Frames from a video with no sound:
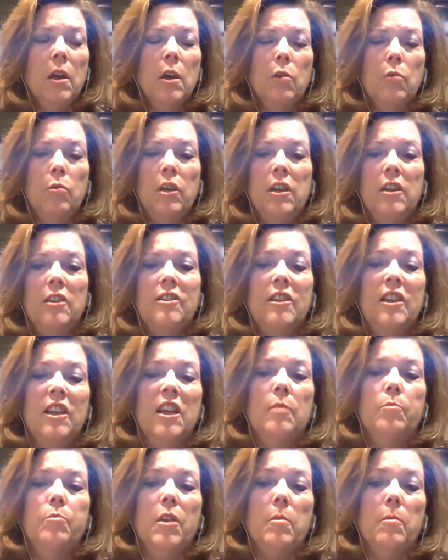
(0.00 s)
We need to
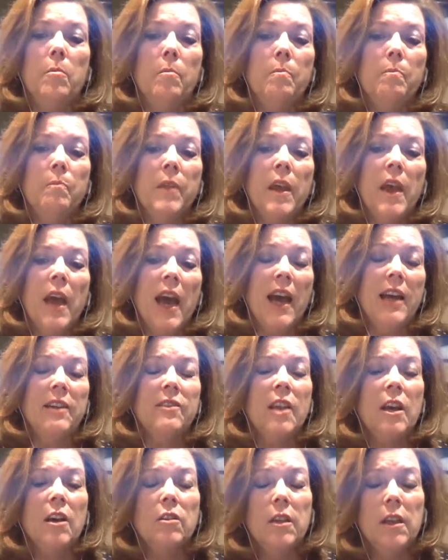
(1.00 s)
keep them as
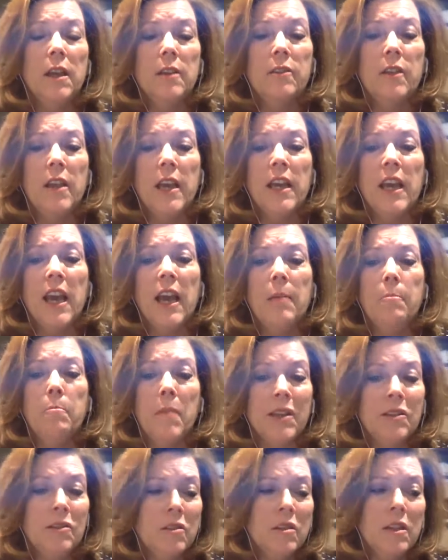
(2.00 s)
healthy as they can
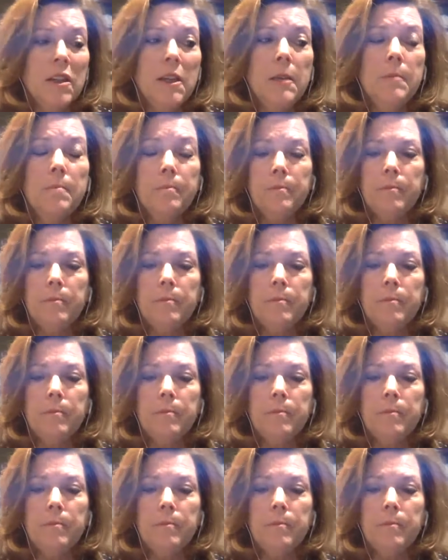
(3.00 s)
mentally.